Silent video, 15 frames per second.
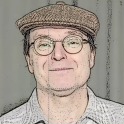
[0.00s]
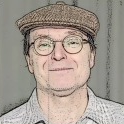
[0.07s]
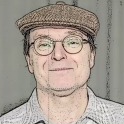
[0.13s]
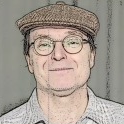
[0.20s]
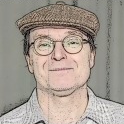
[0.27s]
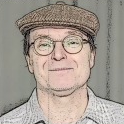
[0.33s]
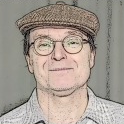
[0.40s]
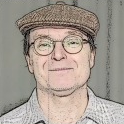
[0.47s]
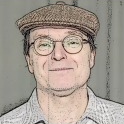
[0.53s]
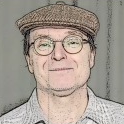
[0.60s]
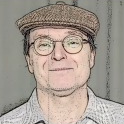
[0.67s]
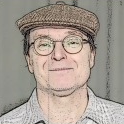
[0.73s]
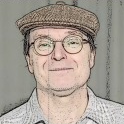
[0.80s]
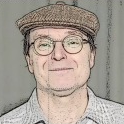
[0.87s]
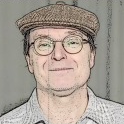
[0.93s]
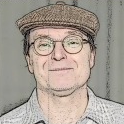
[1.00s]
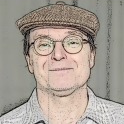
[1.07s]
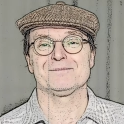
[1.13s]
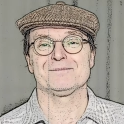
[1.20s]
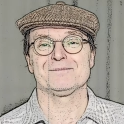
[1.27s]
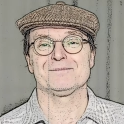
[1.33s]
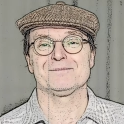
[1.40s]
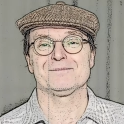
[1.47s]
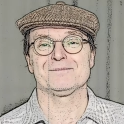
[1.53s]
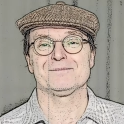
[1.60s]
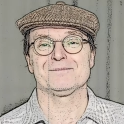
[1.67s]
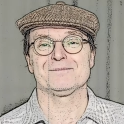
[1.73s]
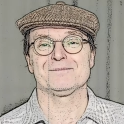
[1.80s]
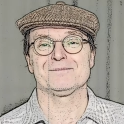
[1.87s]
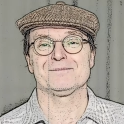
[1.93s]

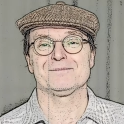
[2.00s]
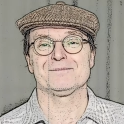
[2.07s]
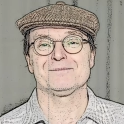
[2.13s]
(no one is talking)